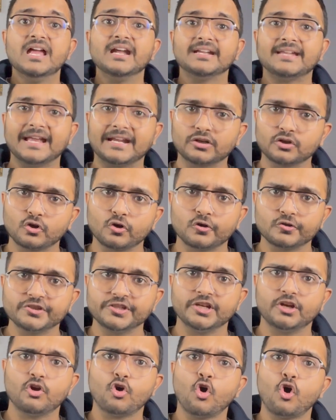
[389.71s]

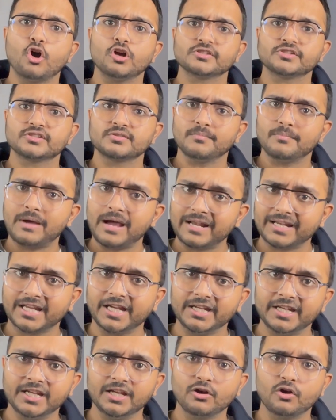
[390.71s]
technology cost,
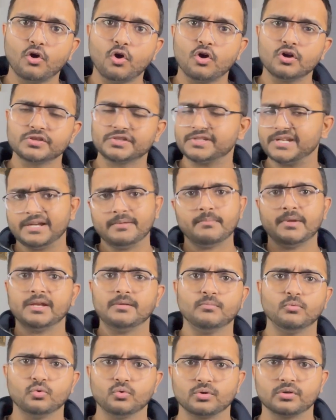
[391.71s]
marketing cost, and many
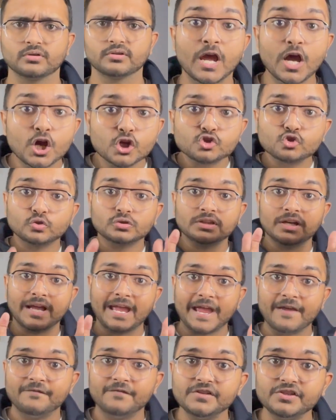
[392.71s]
more. So the
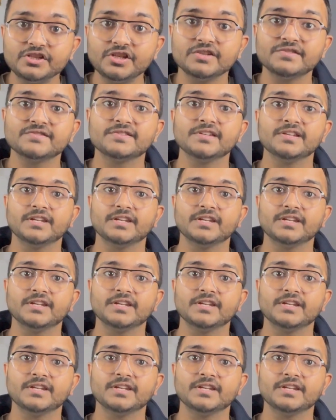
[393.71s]
efficiency